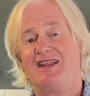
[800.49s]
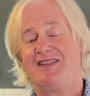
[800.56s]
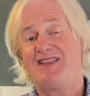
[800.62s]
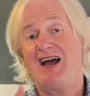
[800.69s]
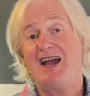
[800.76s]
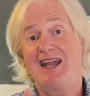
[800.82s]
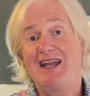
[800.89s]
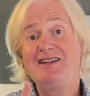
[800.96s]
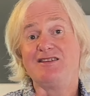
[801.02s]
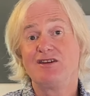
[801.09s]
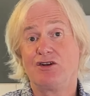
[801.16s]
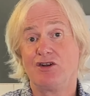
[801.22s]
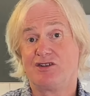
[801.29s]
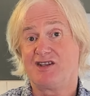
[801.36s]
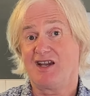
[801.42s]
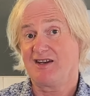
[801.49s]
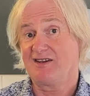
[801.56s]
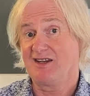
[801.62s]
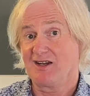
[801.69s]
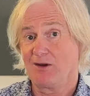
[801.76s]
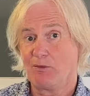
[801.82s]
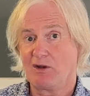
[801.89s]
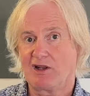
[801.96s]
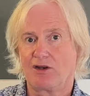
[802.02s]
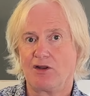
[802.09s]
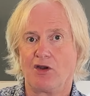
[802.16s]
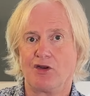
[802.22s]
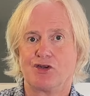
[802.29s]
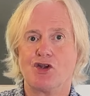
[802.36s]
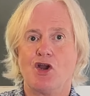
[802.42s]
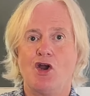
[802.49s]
That is a good technique, I will acknowledge.